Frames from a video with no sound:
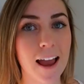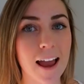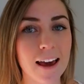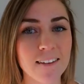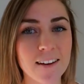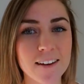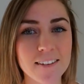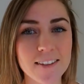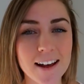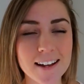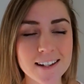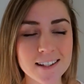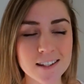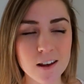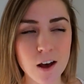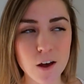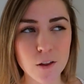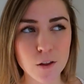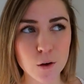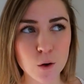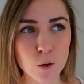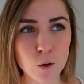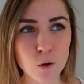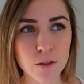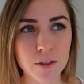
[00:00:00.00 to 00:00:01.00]
And like, that's the
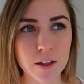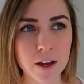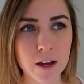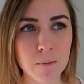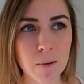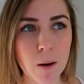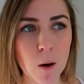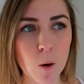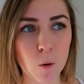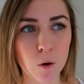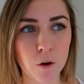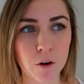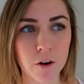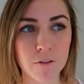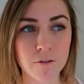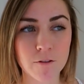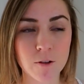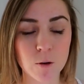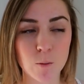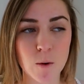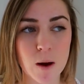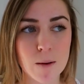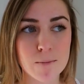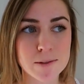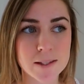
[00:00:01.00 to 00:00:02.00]
other cool thing about ordering
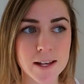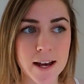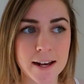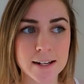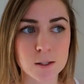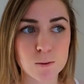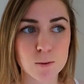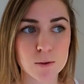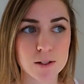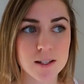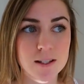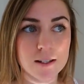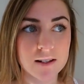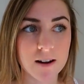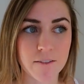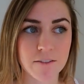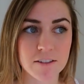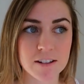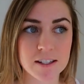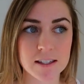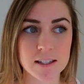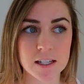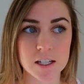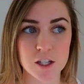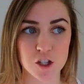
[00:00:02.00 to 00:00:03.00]
from websites when stuff
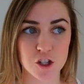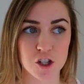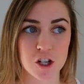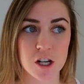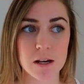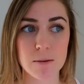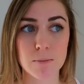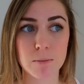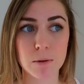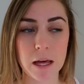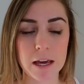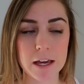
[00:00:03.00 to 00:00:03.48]
is this cheap.